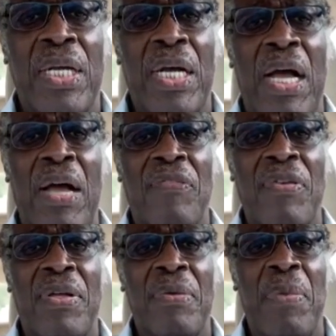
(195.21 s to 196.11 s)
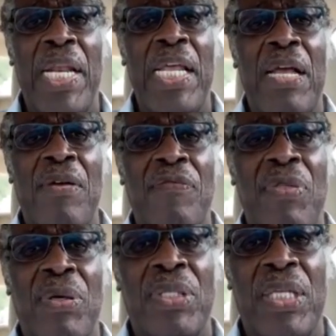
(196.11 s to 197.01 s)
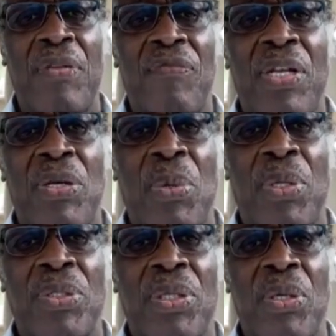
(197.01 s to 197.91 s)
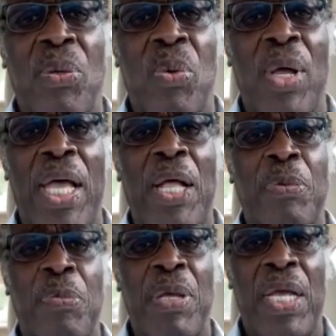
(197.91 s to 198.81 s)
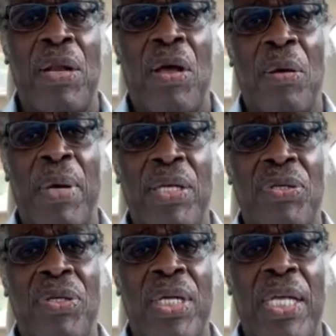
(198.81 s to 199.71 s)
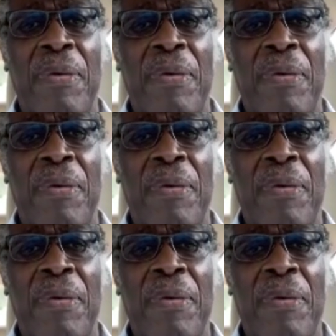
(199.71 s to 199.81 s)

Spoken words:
of many of those individuals who helped me along my journey.